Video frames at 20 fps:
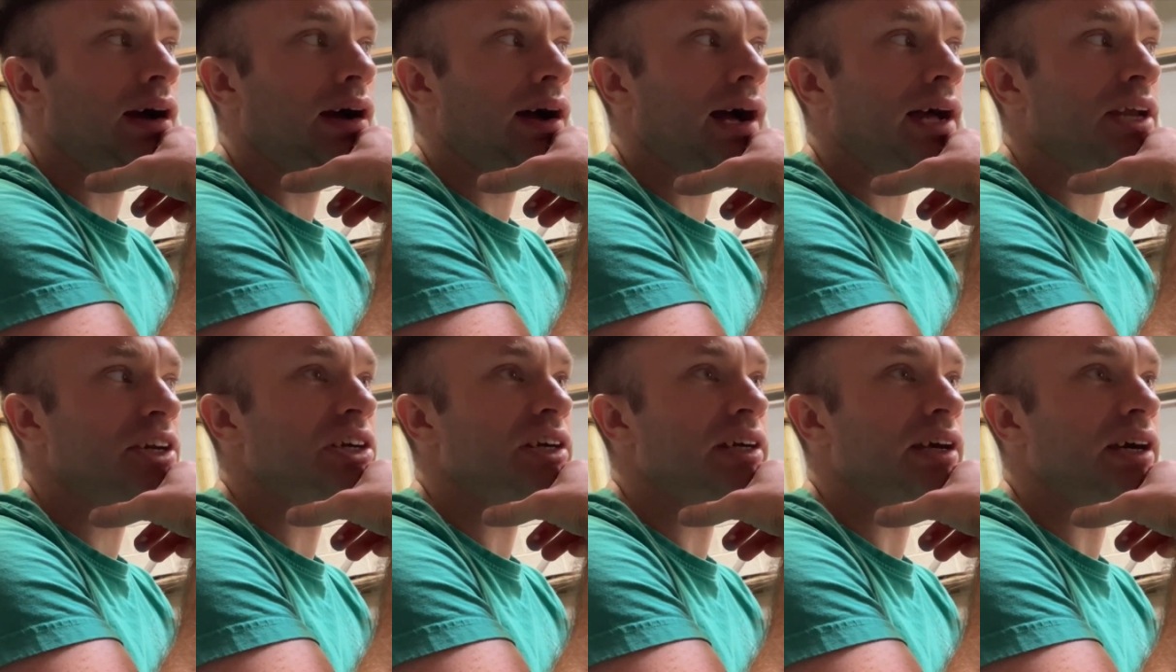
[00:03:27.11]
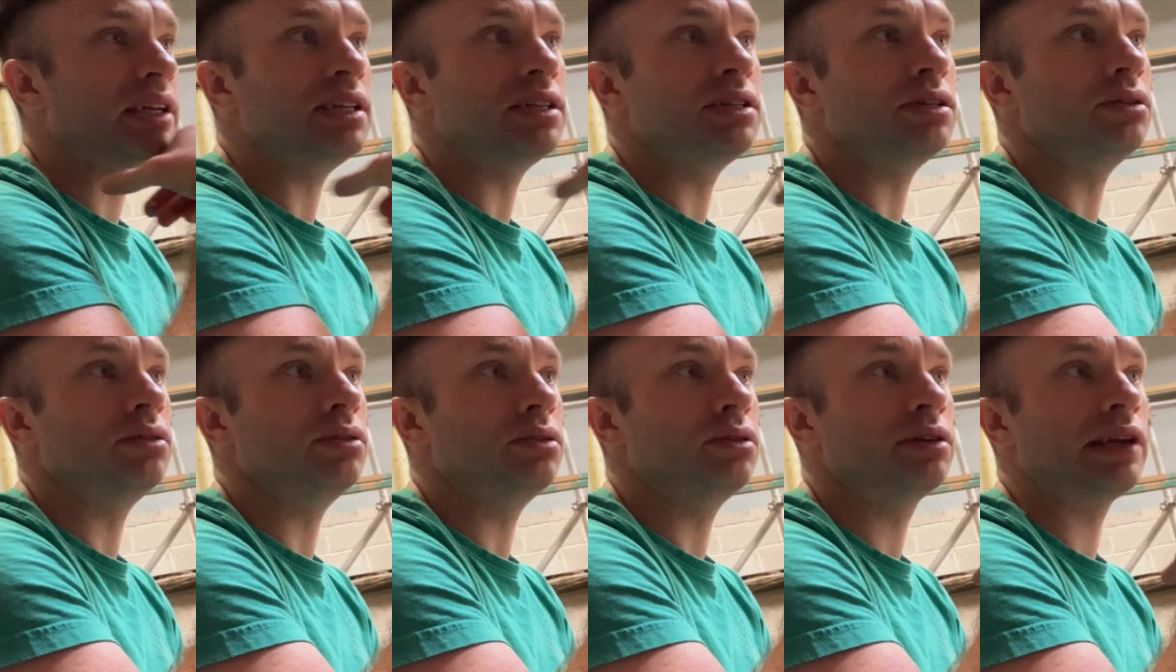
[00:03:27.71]
actually I need
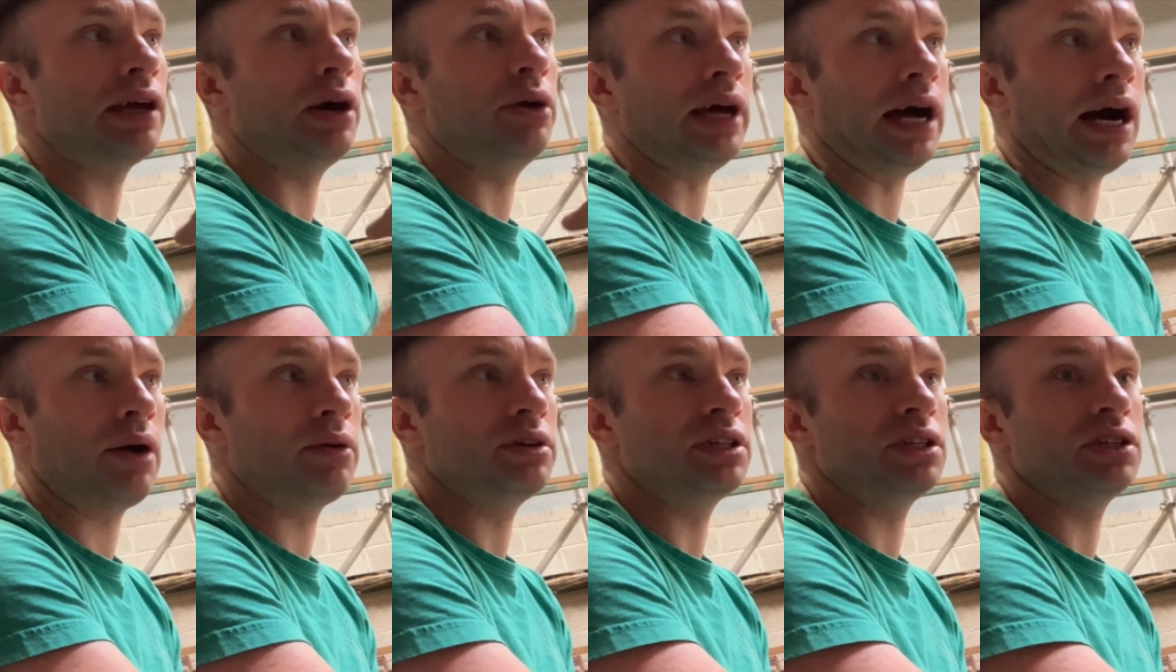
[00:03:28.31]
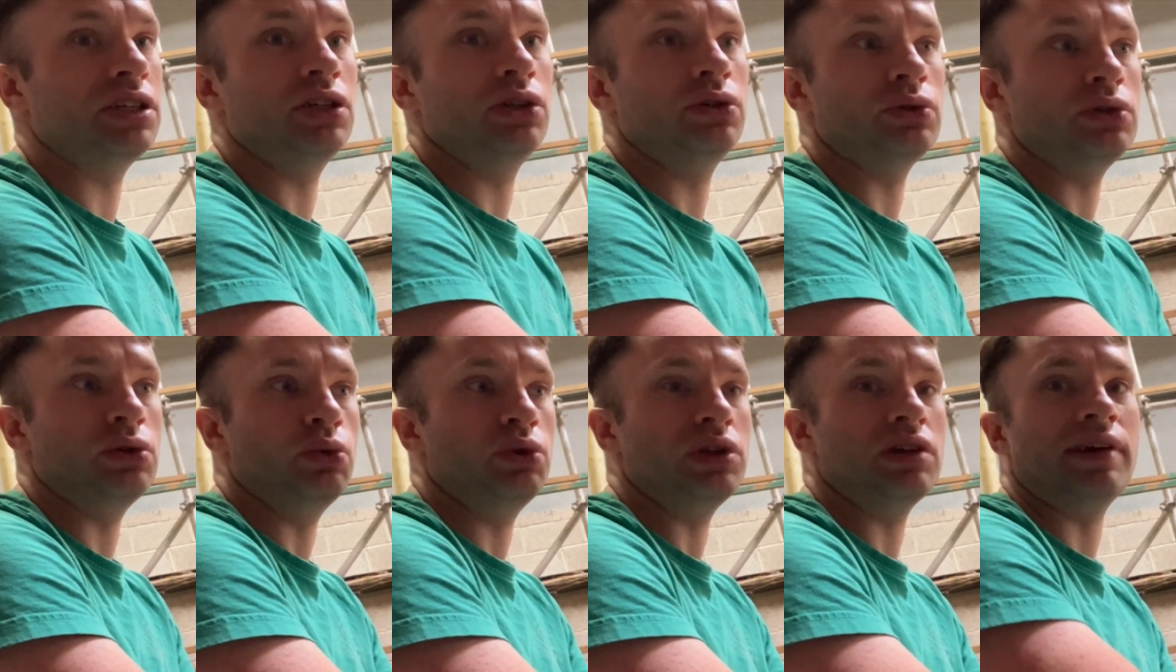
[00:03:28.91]
to slow down and just enjoy
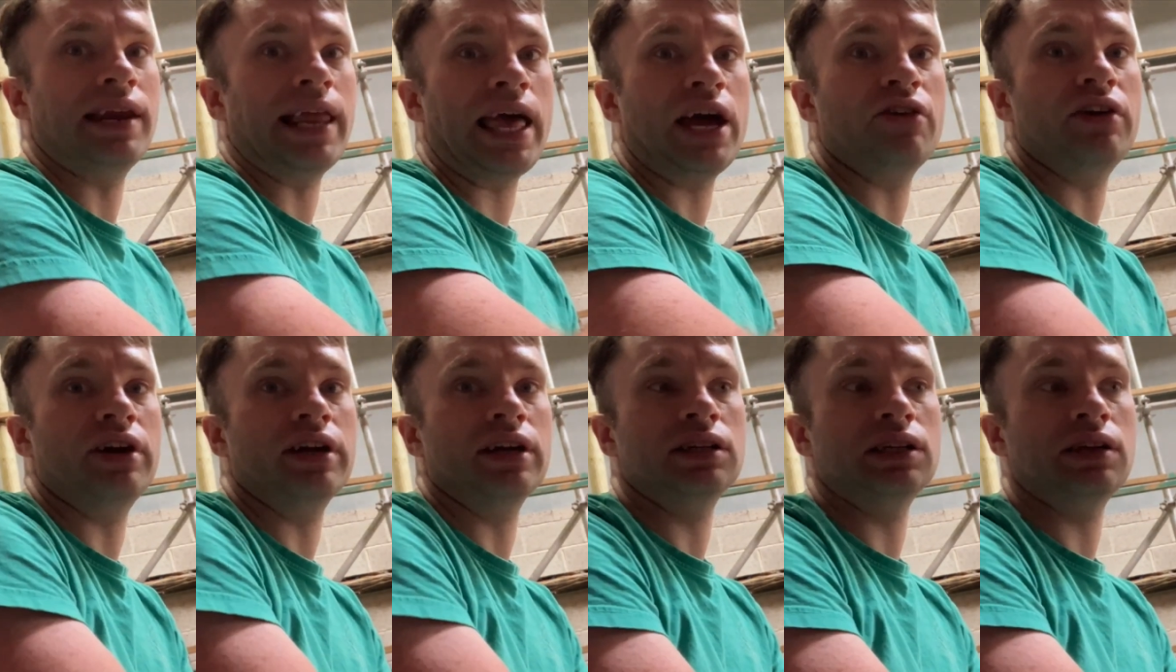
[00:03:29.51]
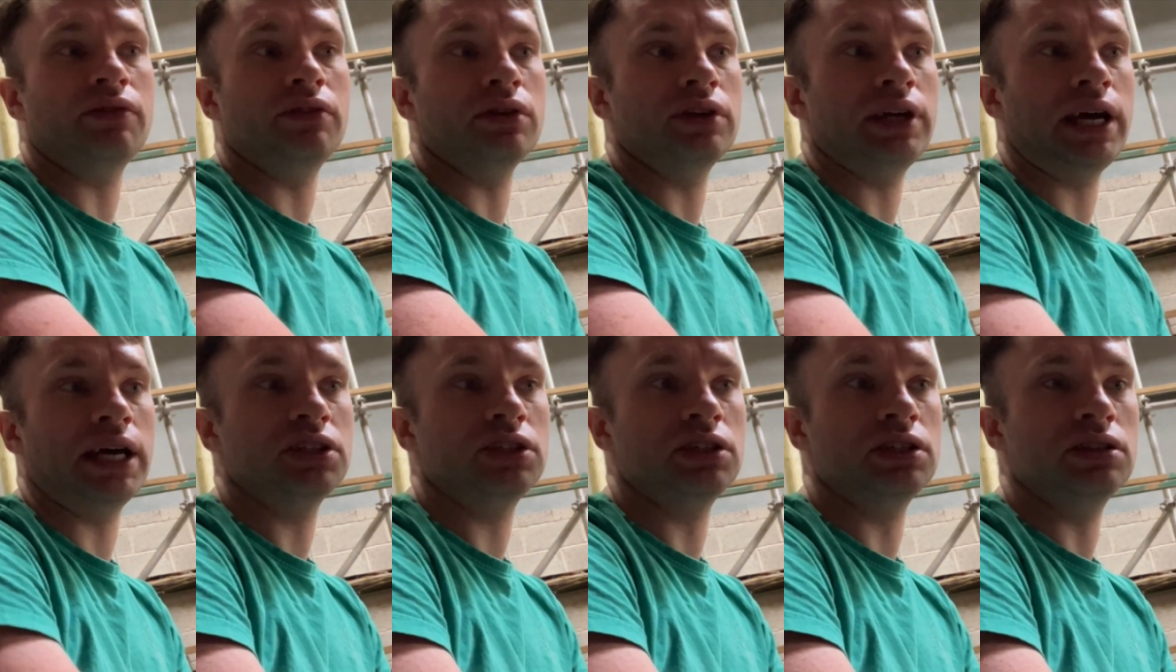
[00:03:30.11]
all the different layering and different
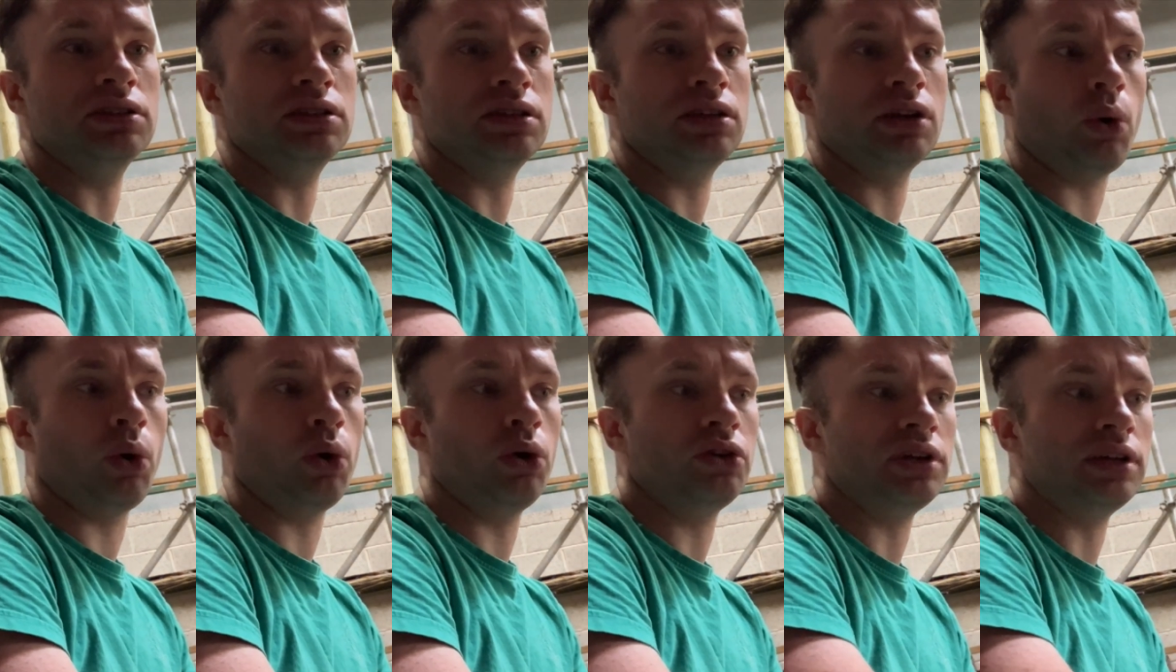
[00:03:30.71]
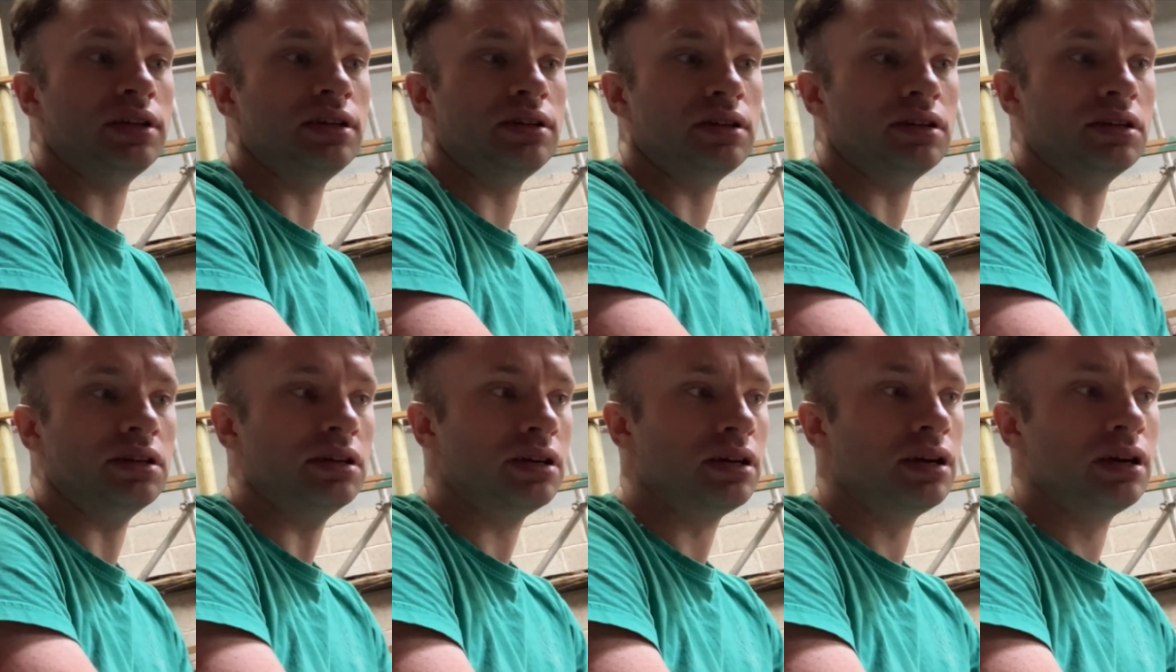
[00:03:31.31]
textures and qualities
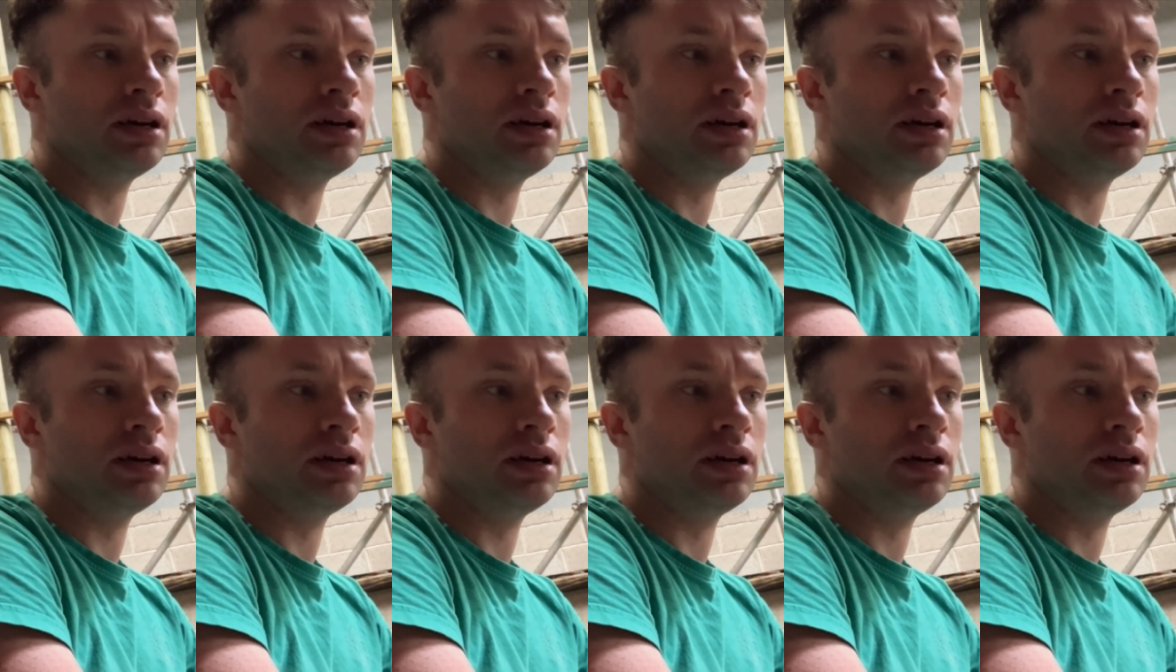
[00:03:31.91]
and